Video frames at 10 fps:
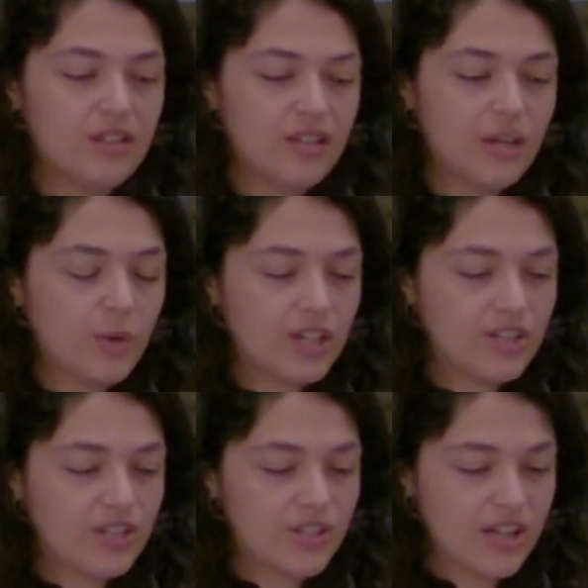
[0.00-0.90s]
And I wanted
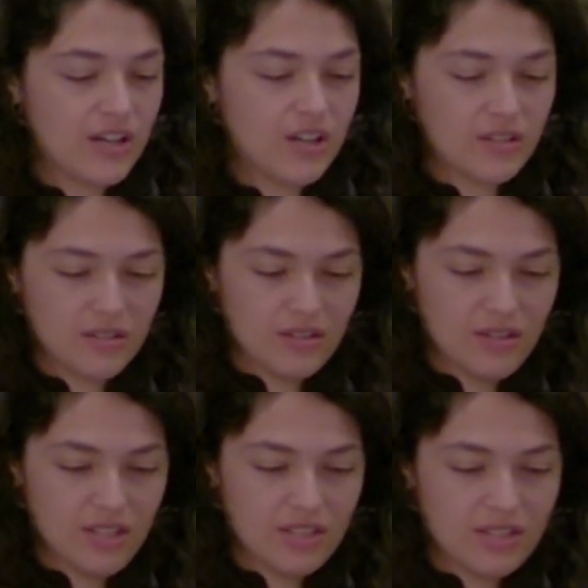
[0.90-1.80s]
to share
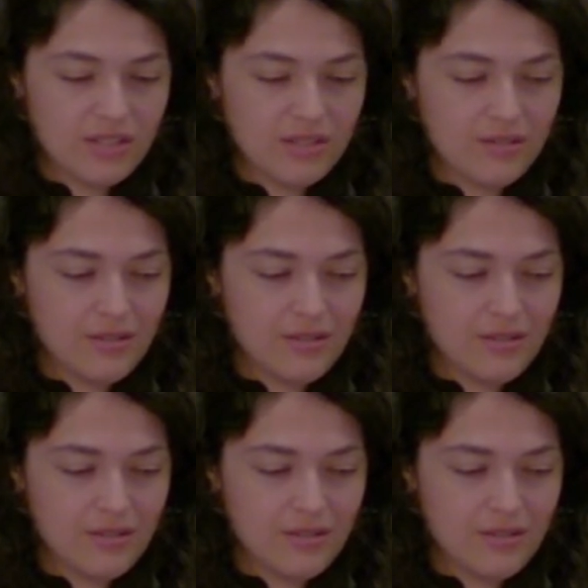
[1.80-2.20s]
this.